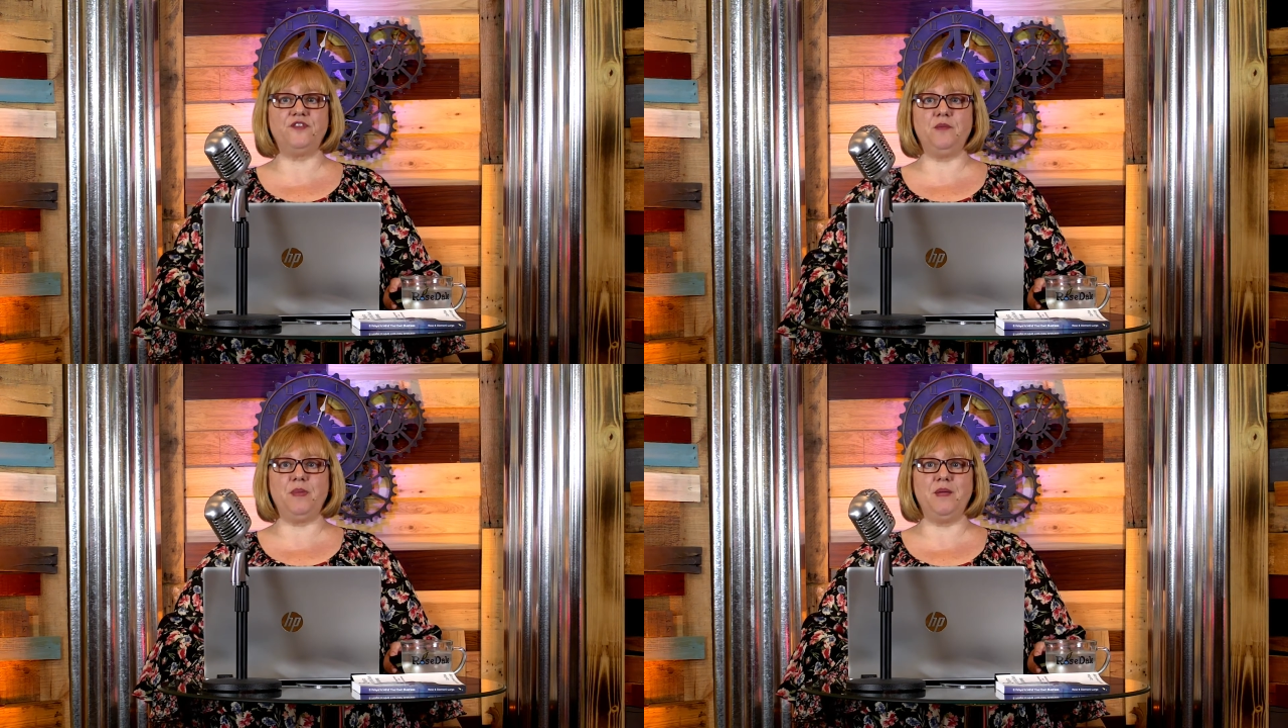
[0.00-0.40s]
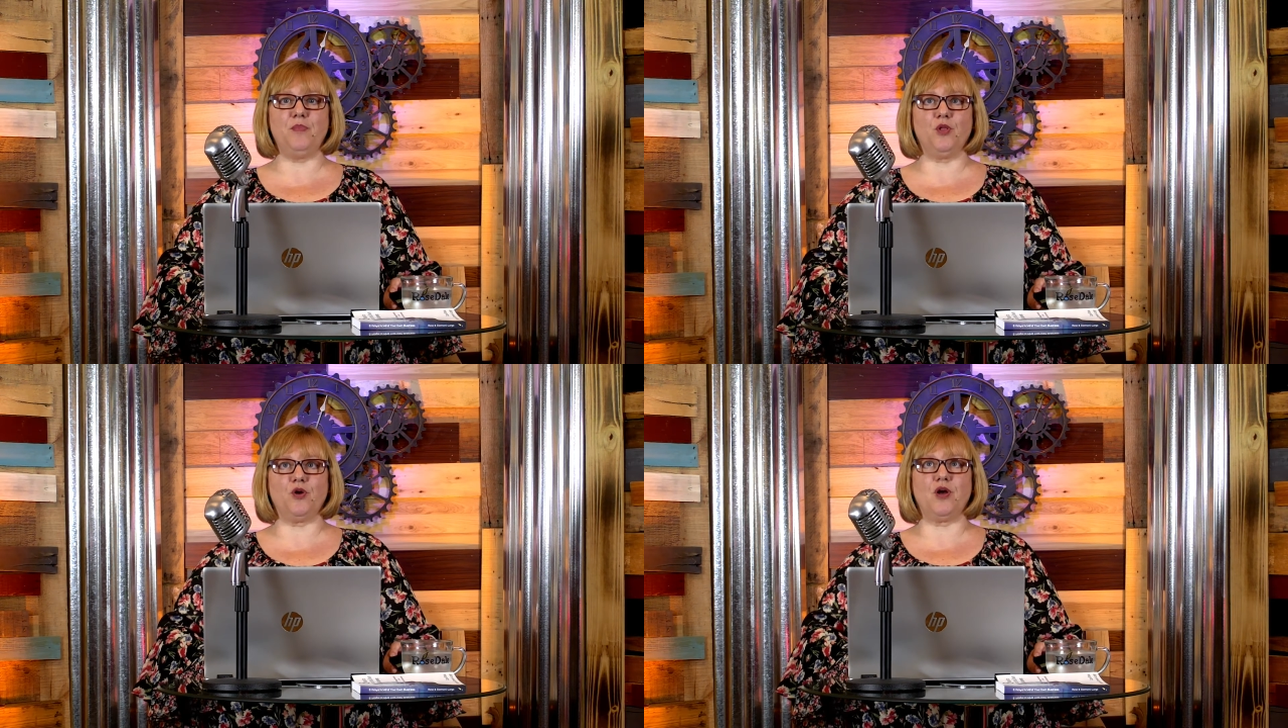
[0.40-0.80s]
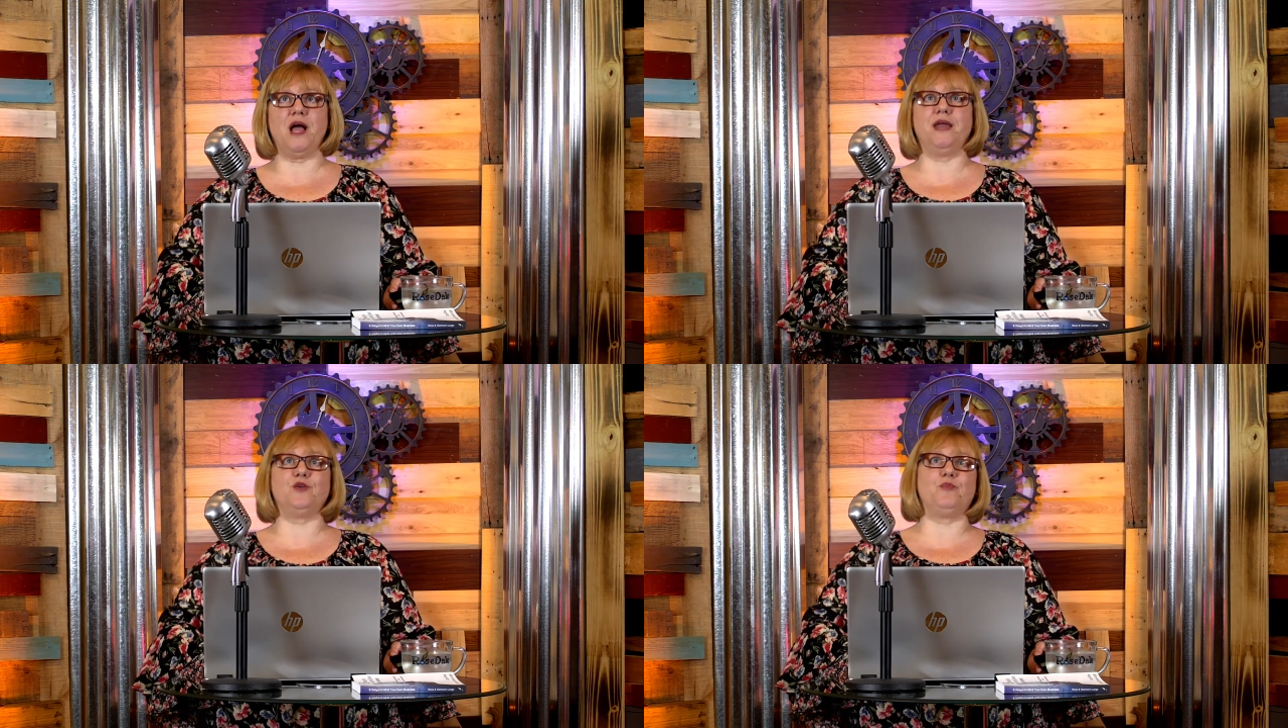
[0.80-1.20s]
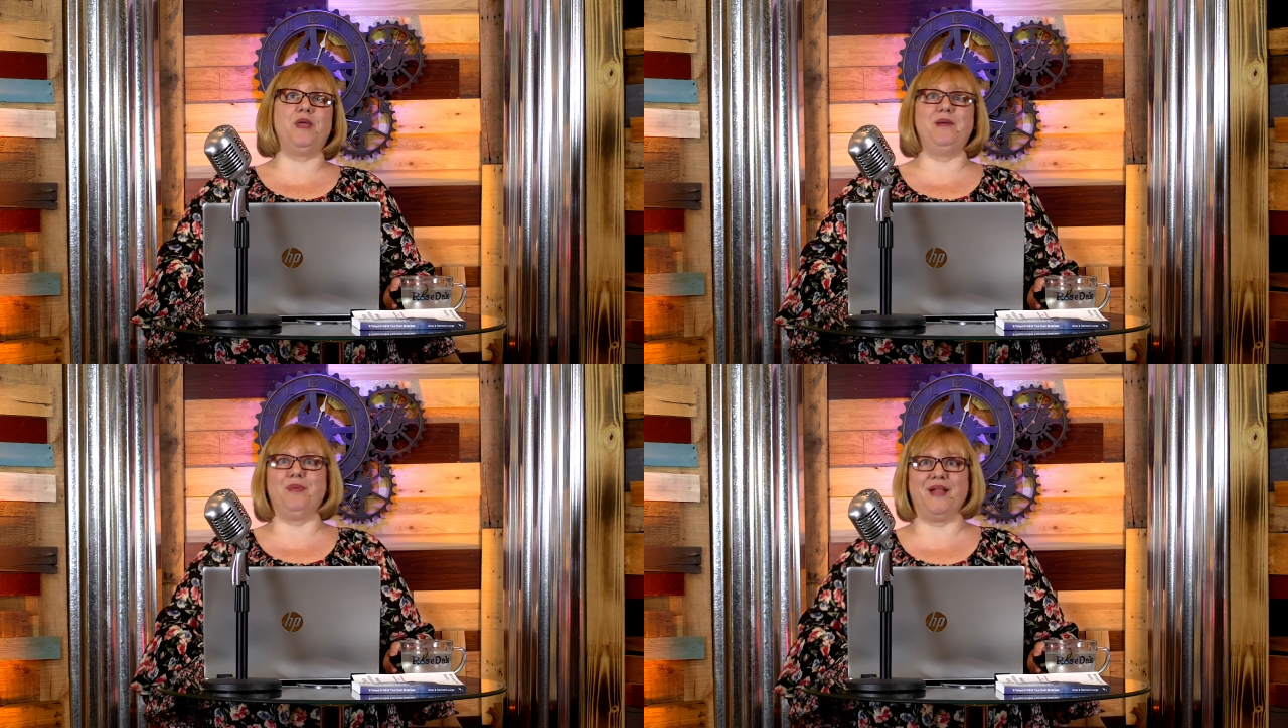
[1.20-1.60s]
people or 100
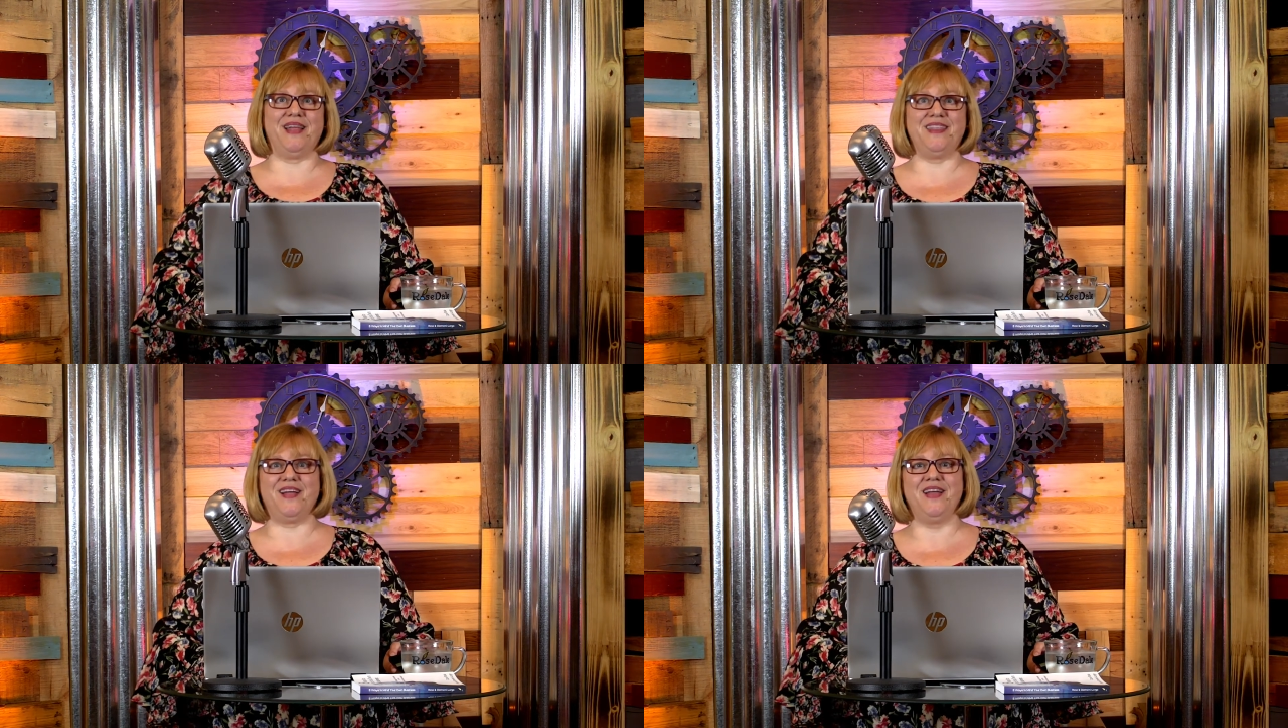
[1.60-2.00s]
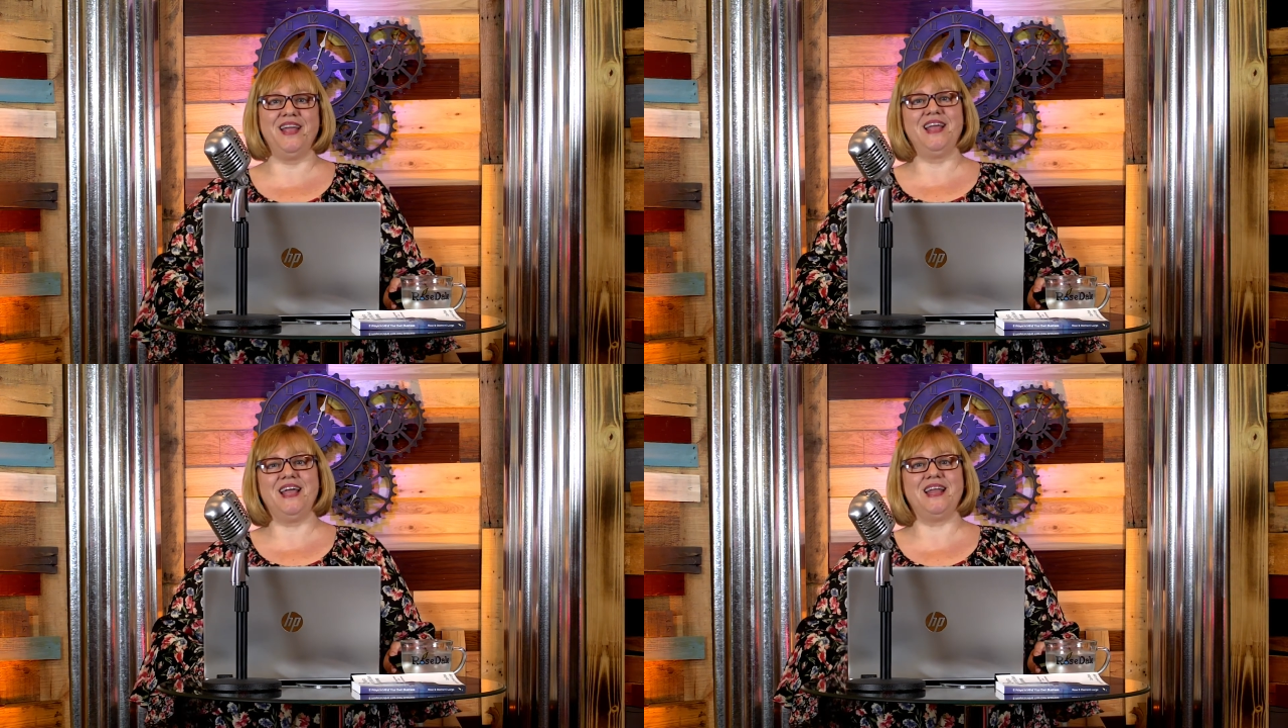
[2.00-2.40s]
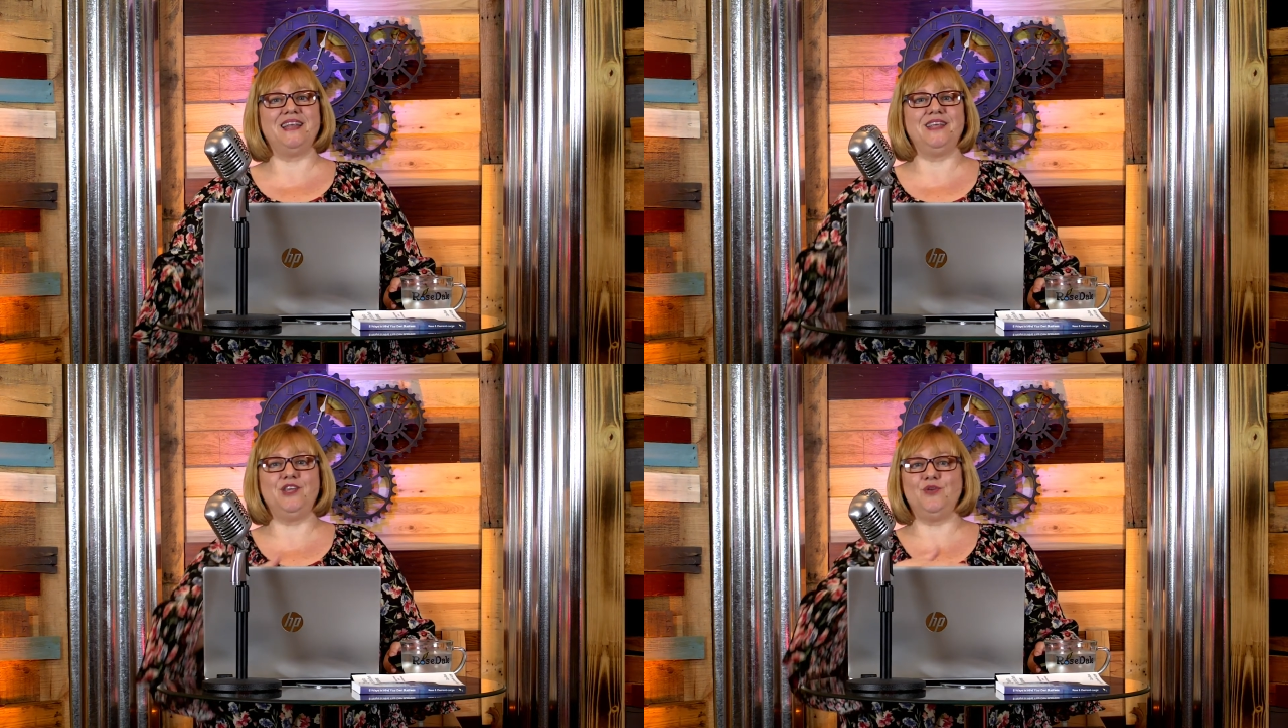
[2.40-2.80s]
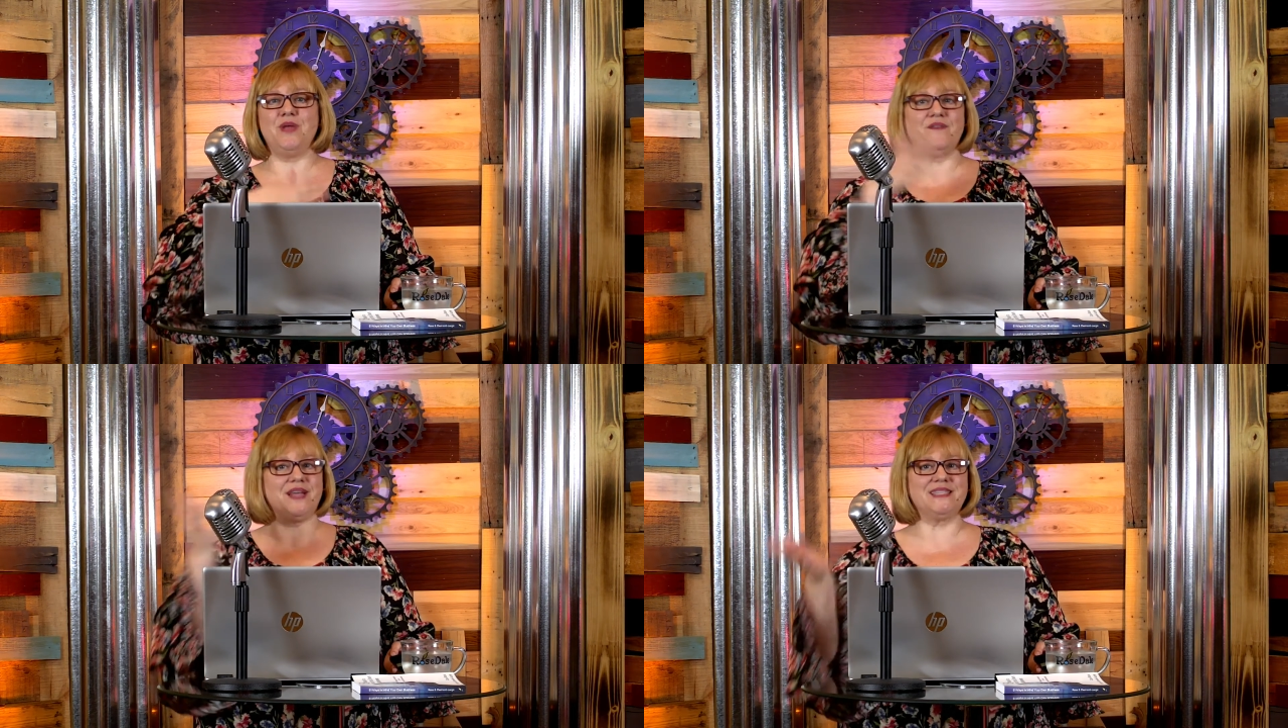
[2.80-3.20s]
people on there and you
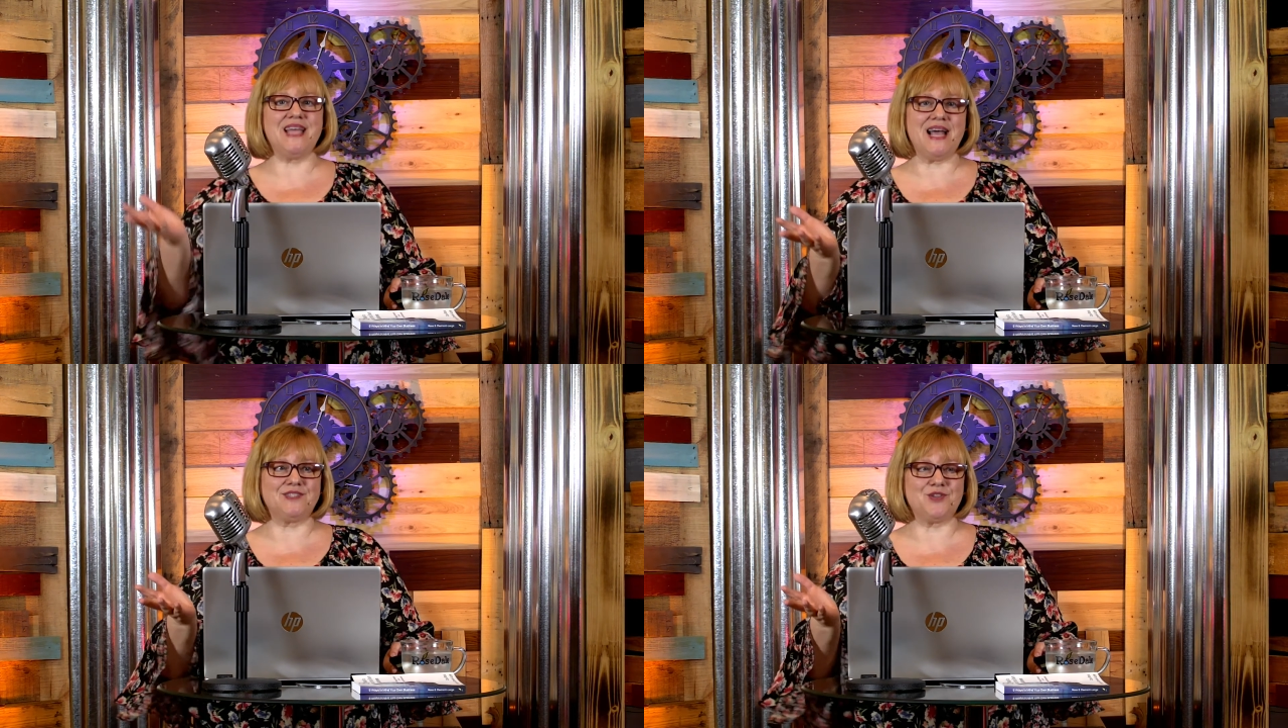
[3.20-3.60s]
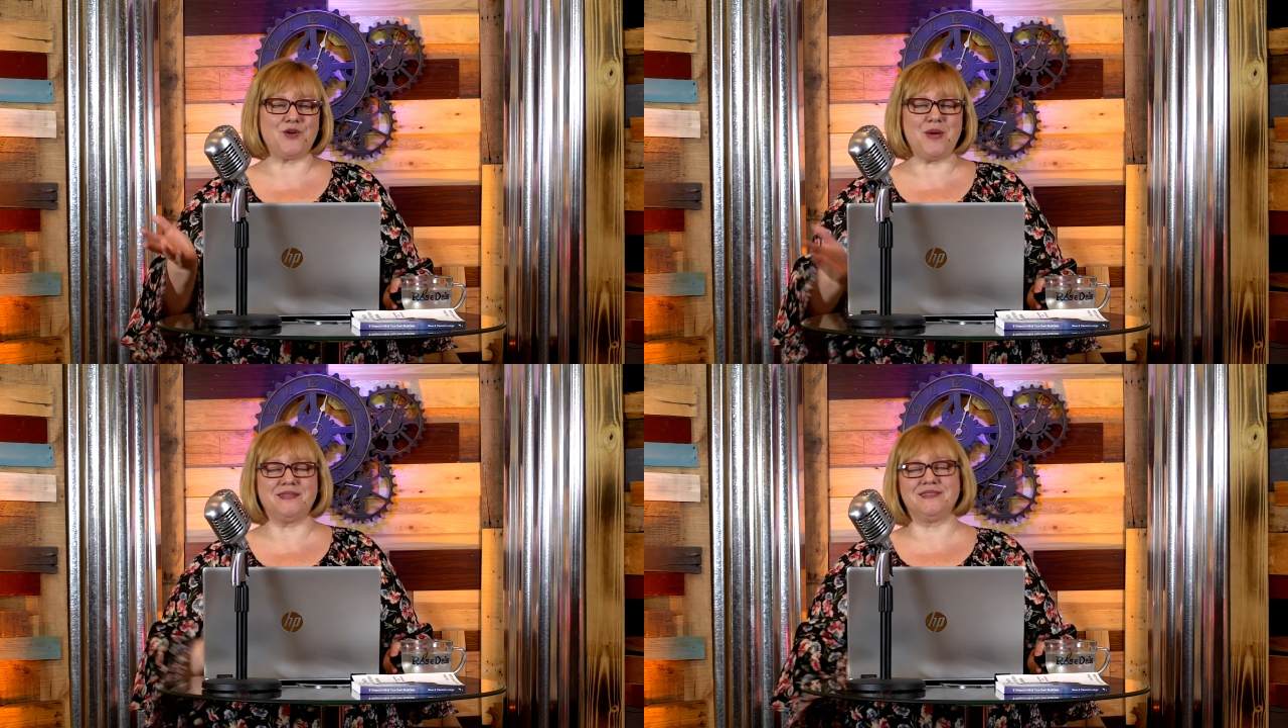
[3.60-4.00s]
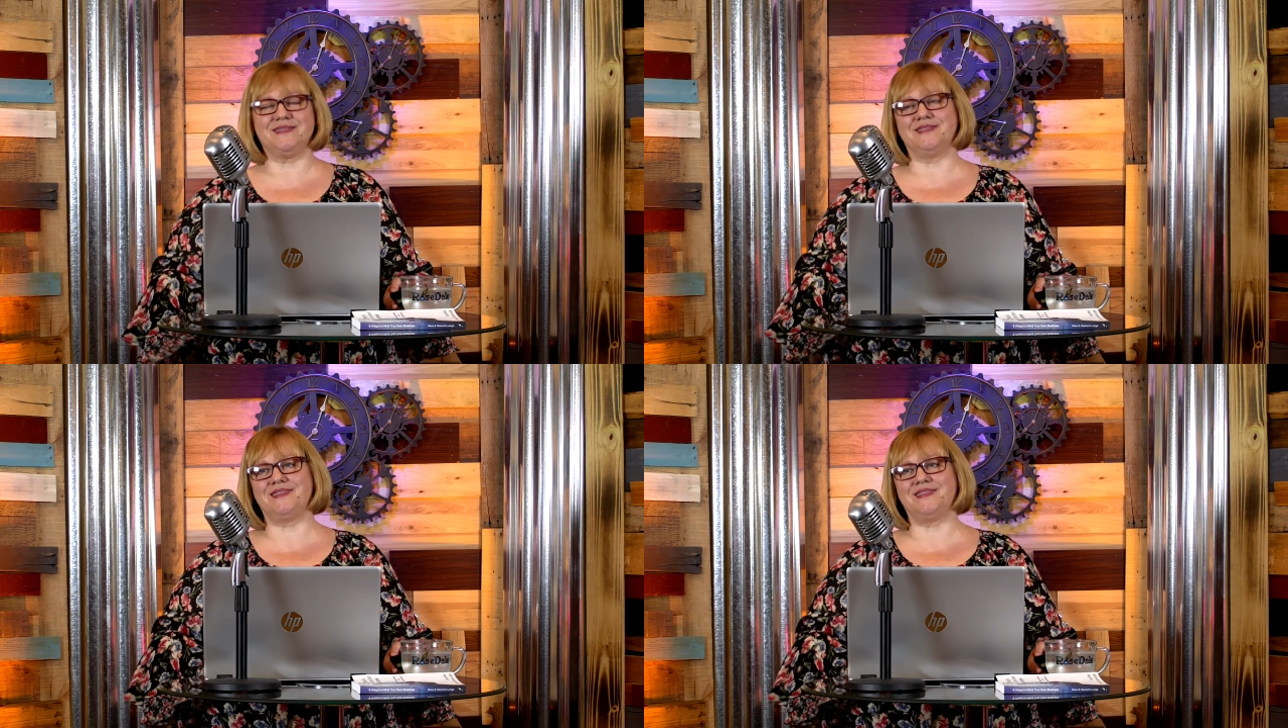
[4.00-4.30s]
never get to ask your question.